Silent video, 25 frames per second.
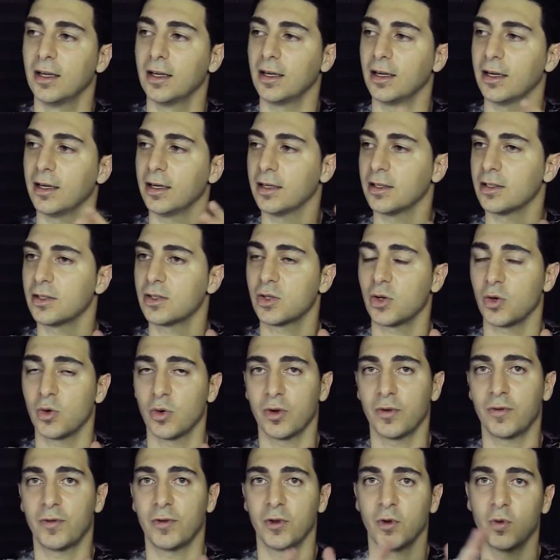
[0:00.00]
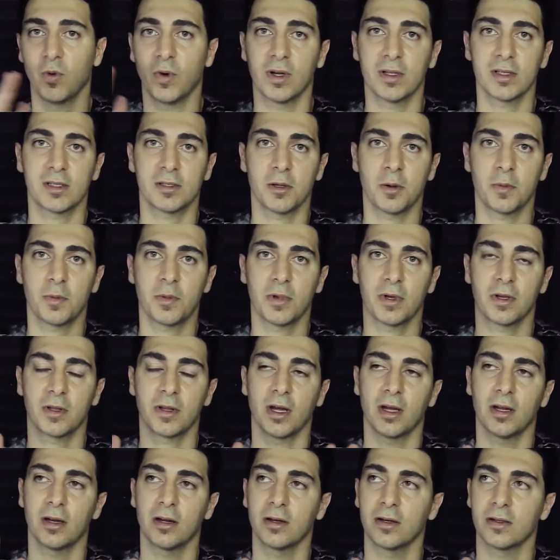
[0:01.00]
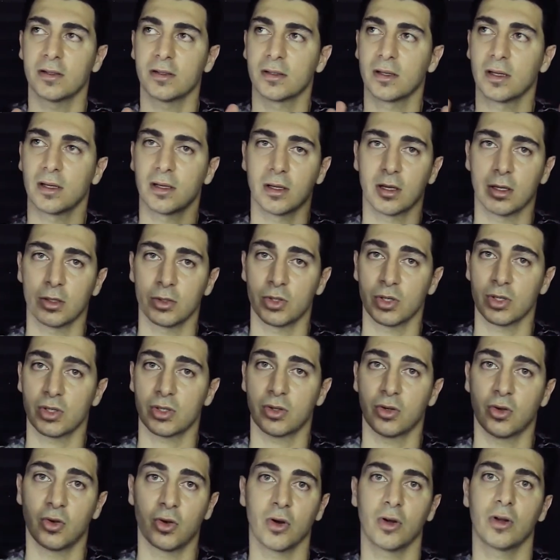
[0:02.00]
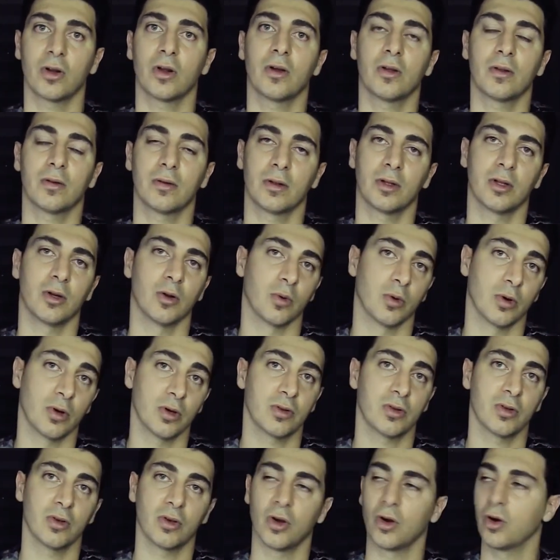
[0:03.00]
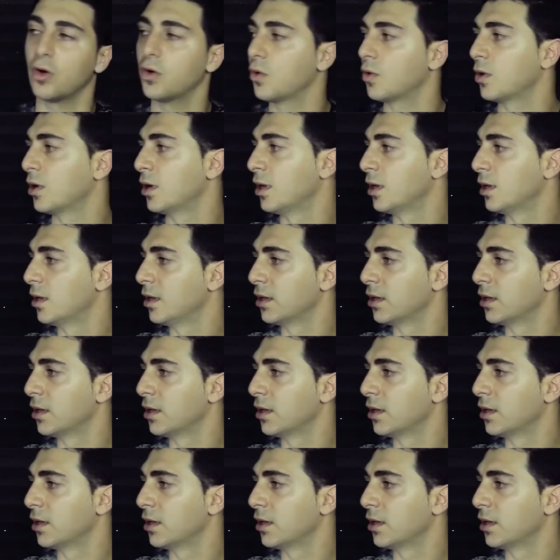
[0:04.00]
And so if you want something that is just good on, good to go,